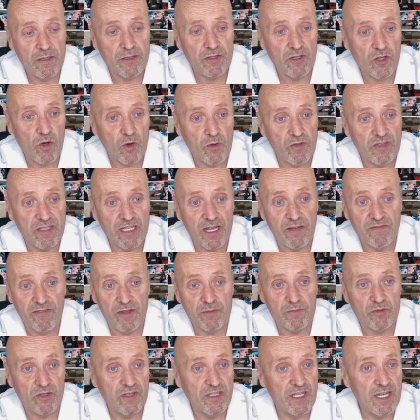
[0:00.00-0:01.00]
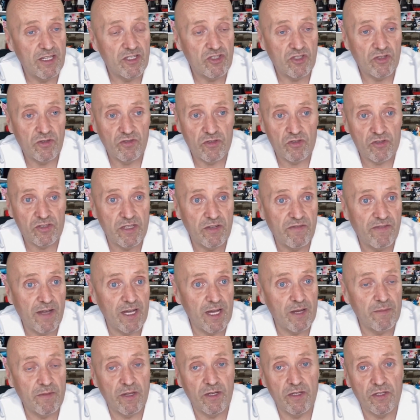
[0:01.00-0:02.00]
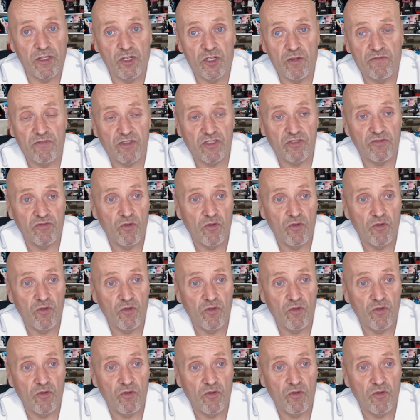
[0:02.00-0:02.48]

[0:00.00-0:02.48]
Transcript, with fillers: Dogs have the potential to develop a nervous